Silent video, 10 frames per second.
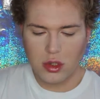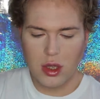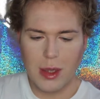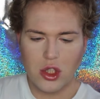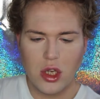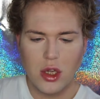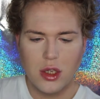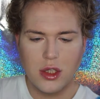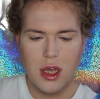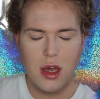So I'm actually
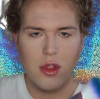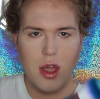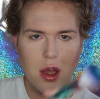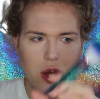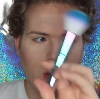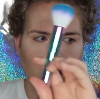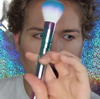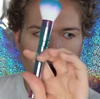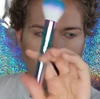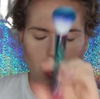gonna take the
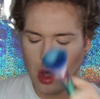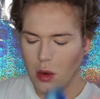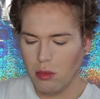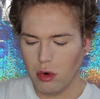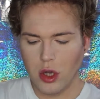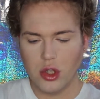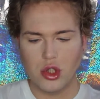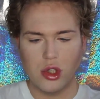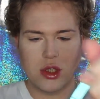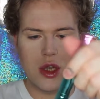number 1
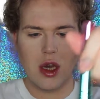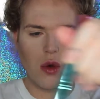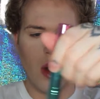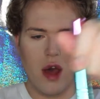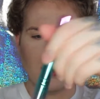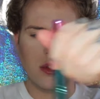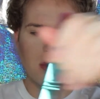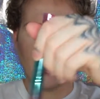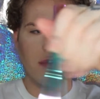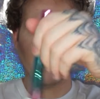brush, just take
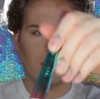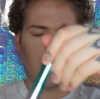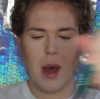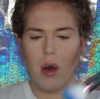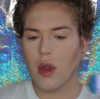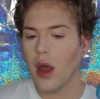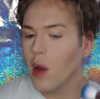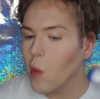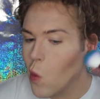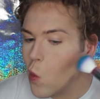whatever's left of the powder,